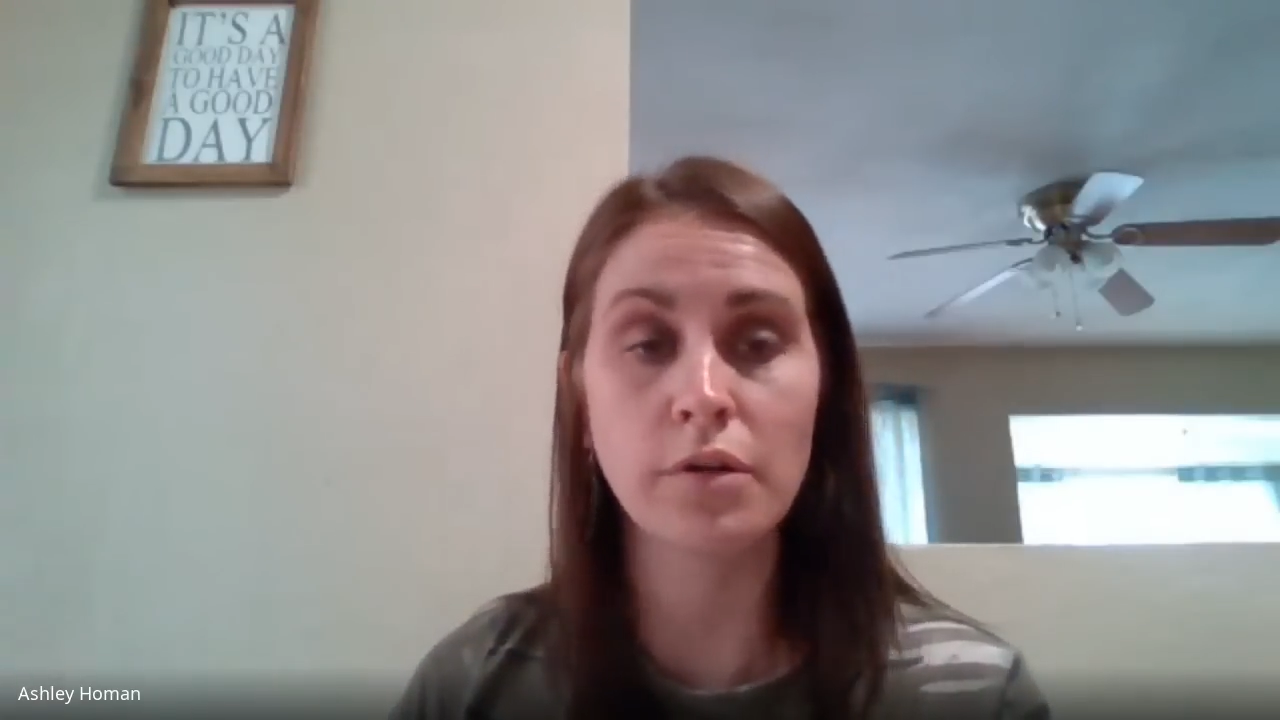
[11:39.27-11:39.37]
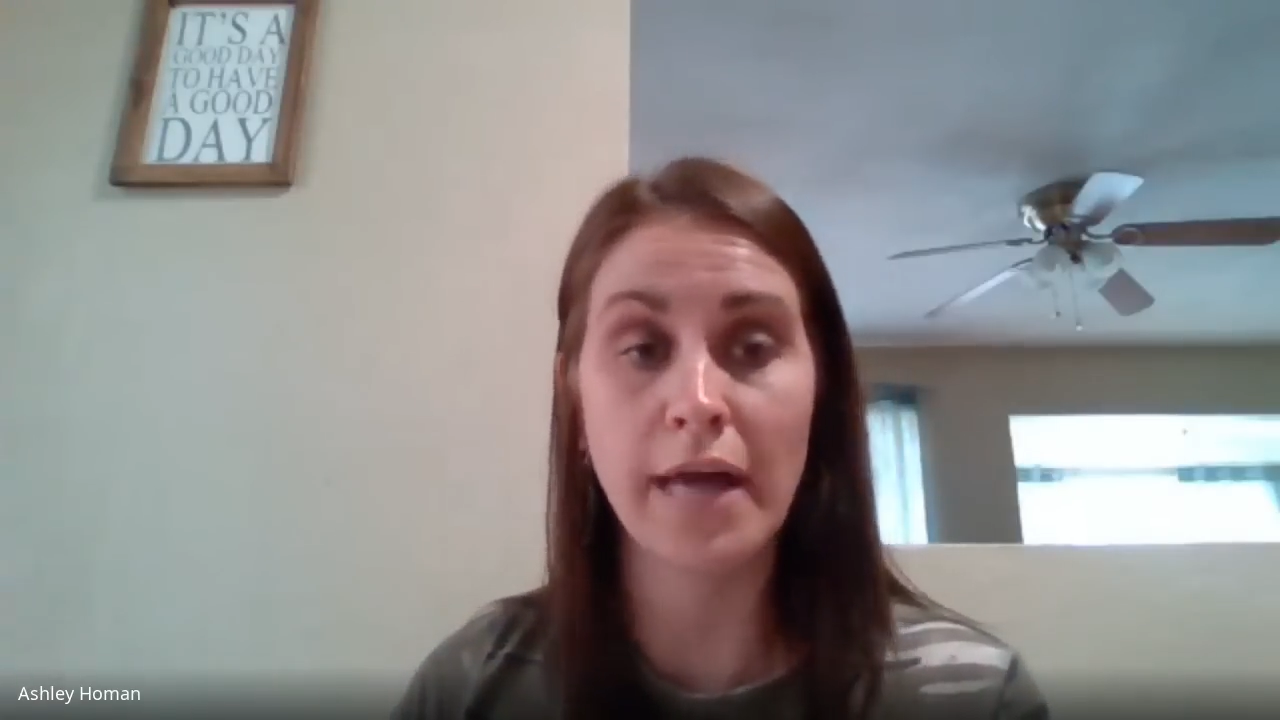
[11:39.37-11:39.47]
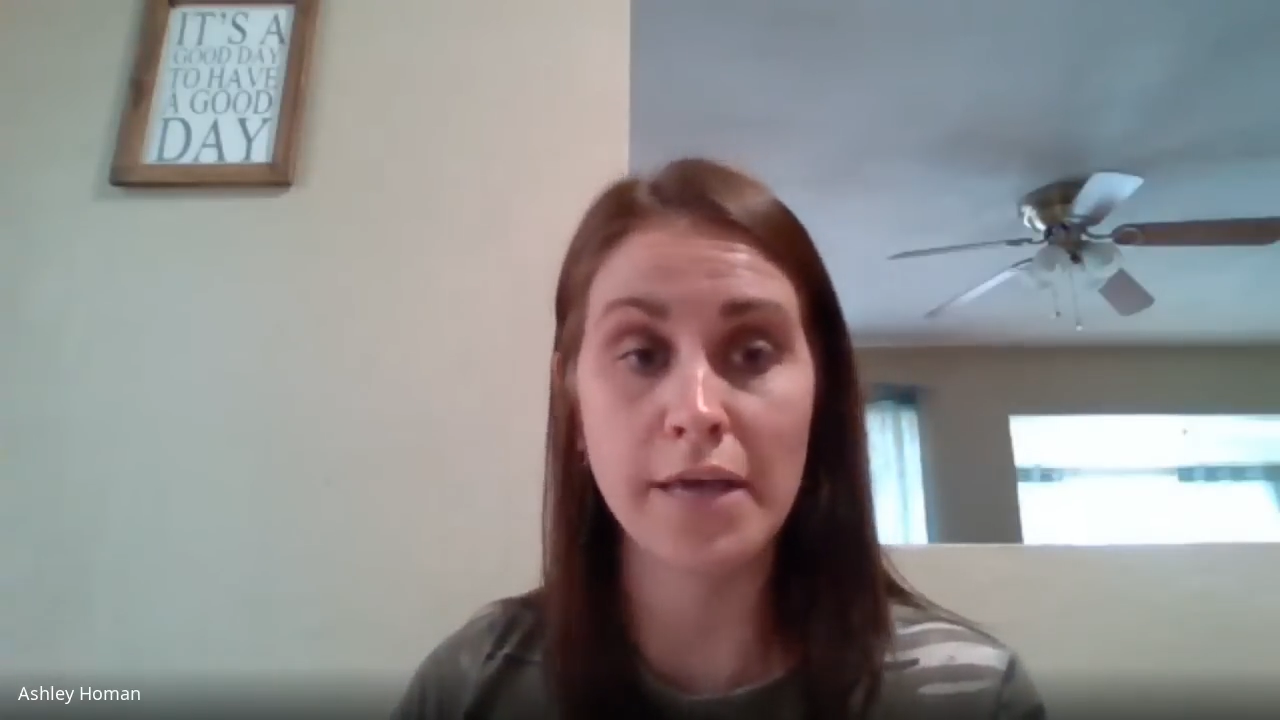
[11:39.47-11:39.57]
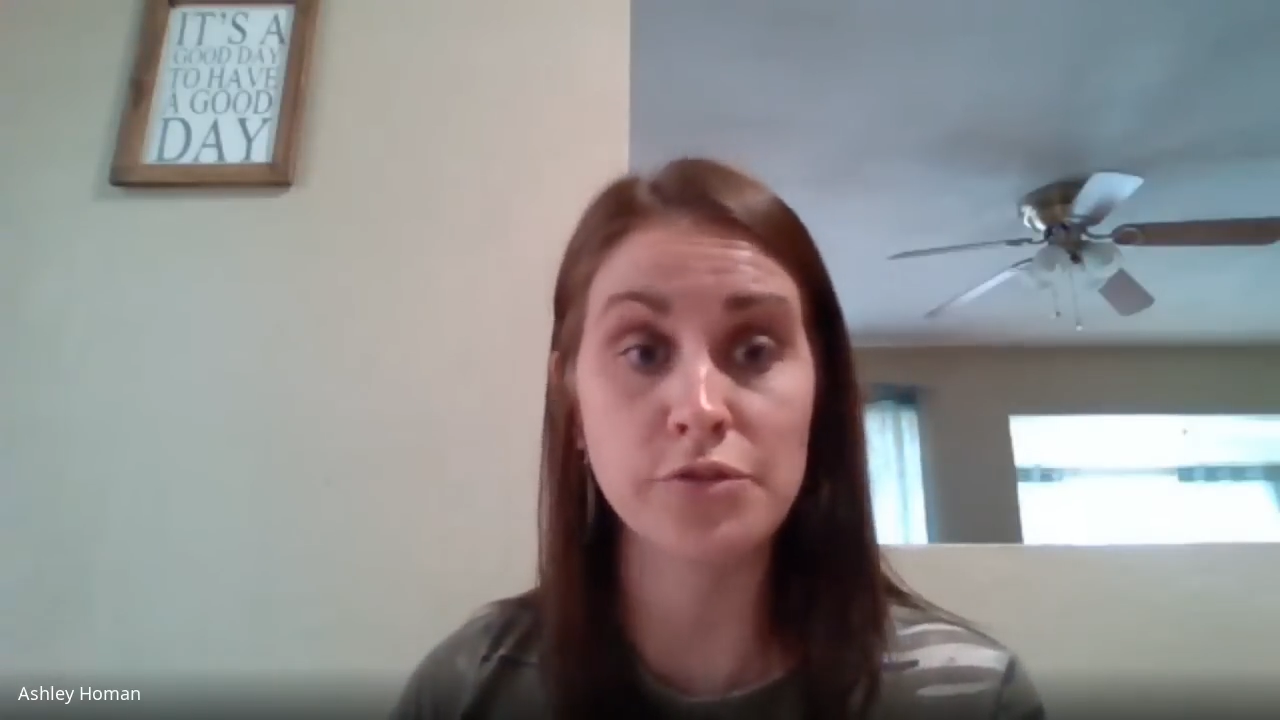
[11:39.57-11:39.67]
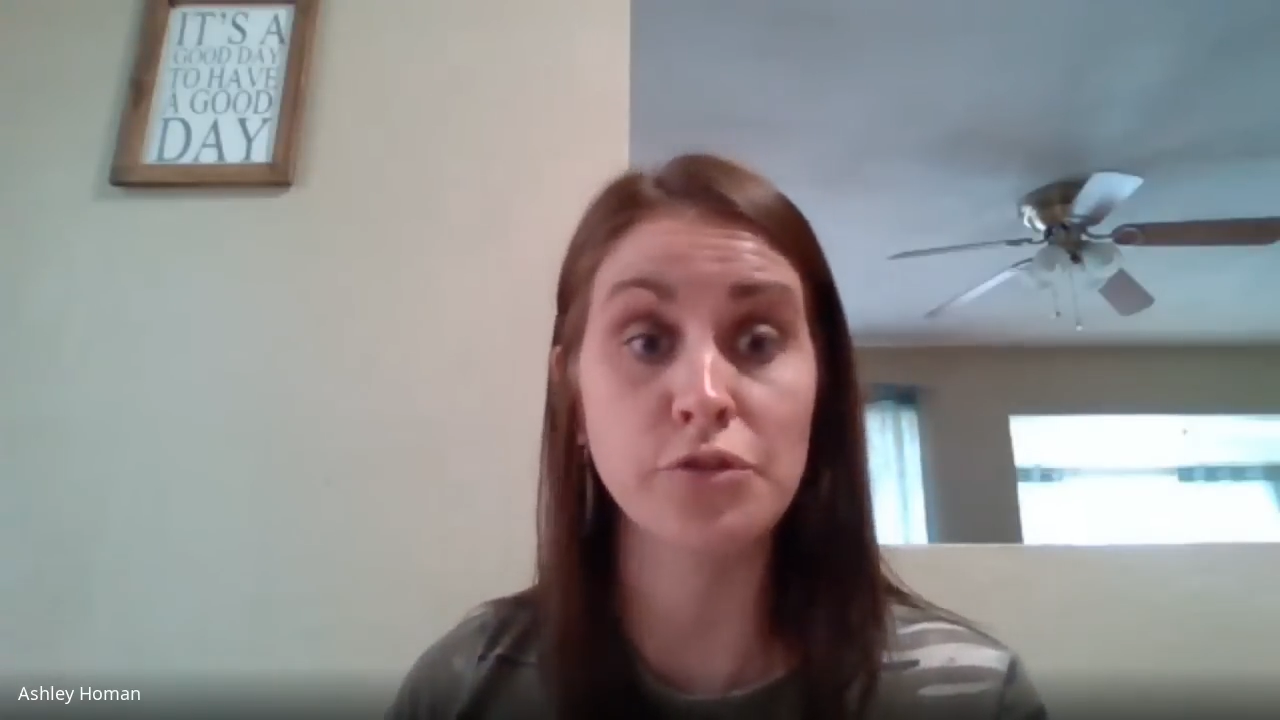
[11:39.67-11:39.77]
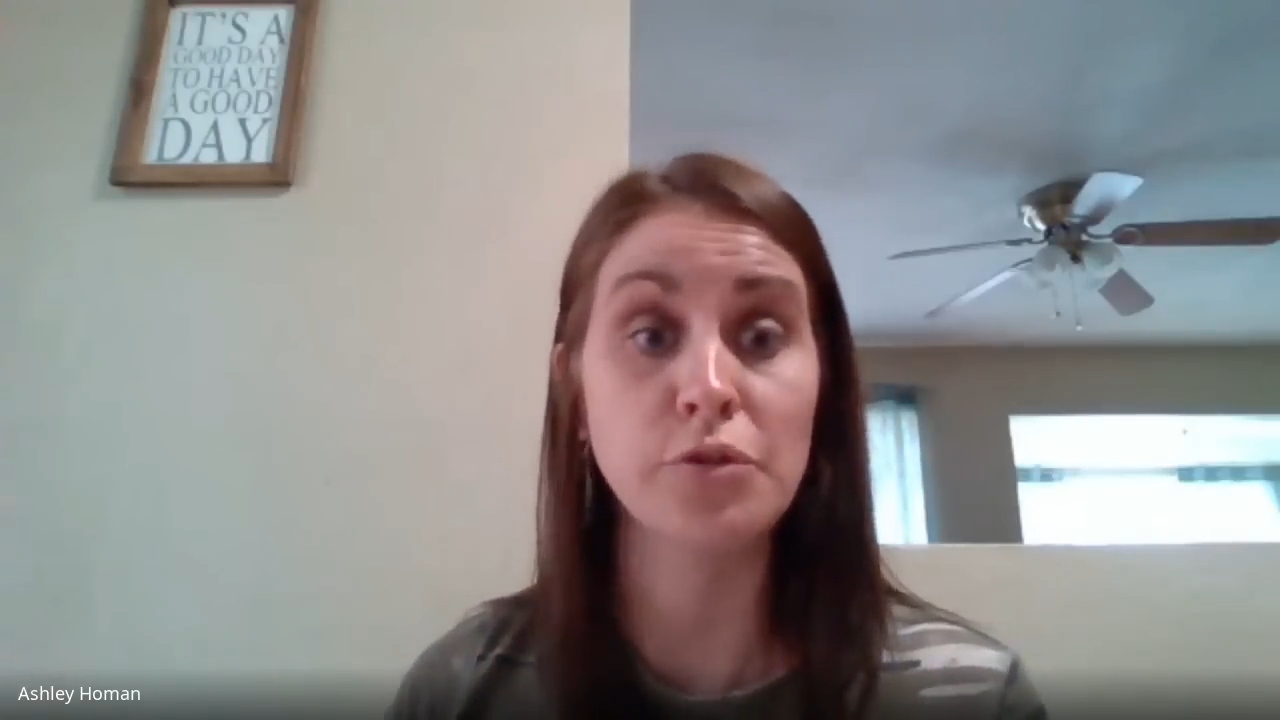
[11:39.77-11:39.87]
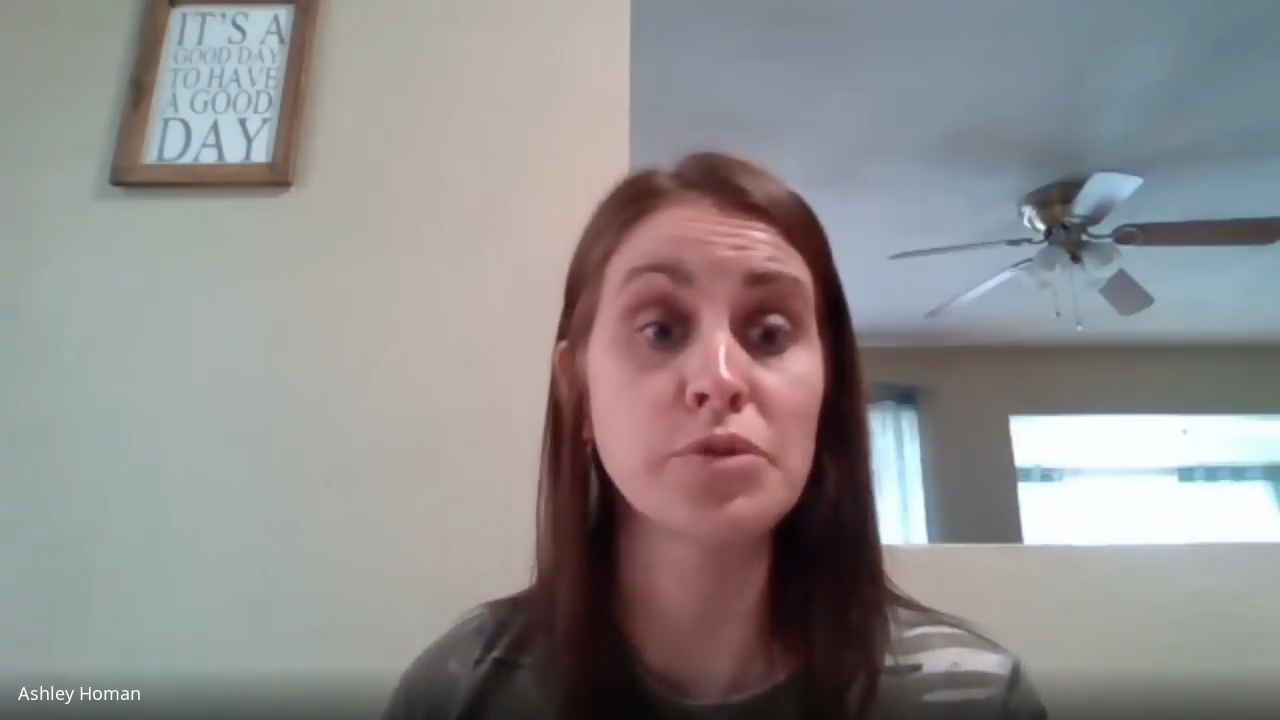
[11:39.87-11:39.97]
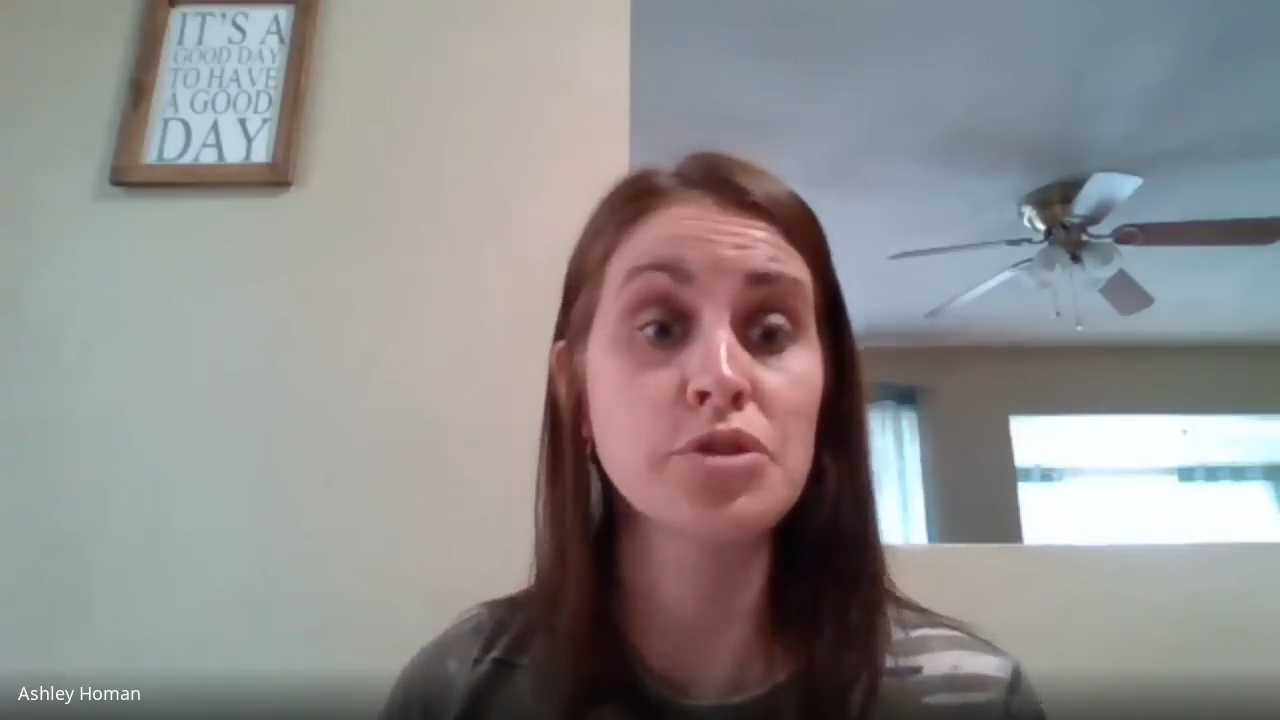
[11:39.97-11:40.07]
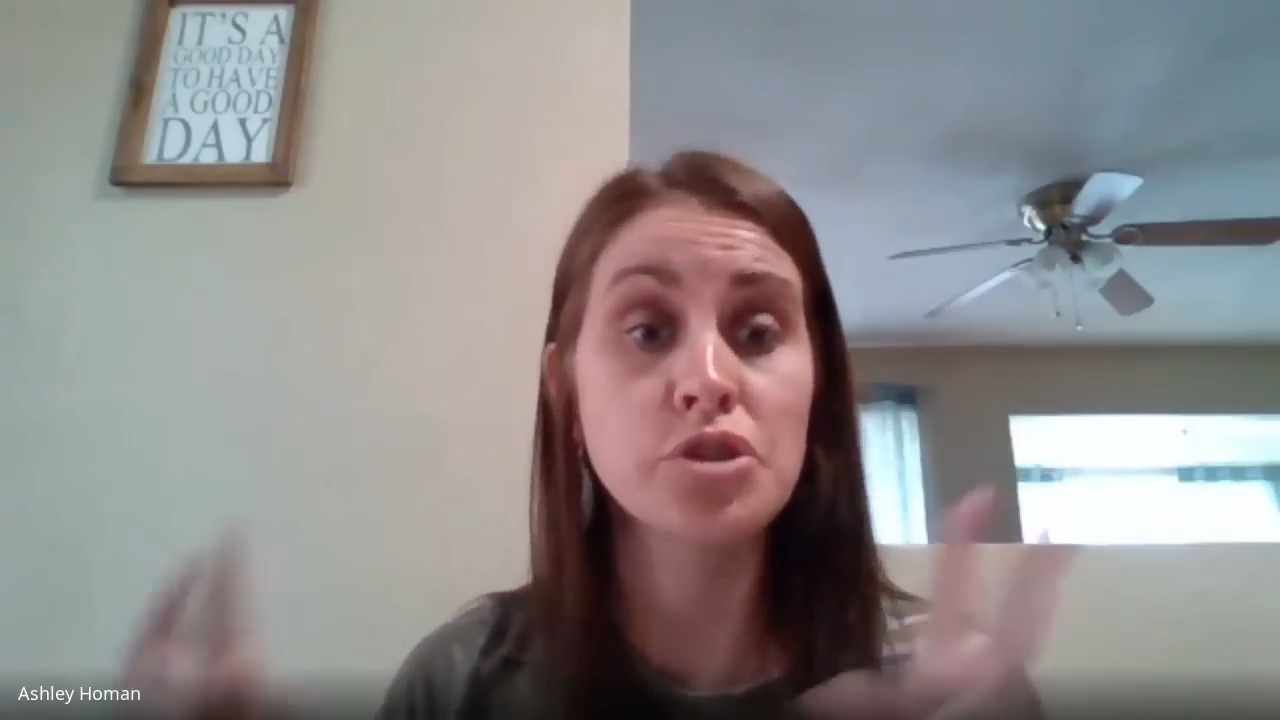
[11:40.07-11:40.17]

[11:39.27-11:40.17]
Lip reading: Classroom,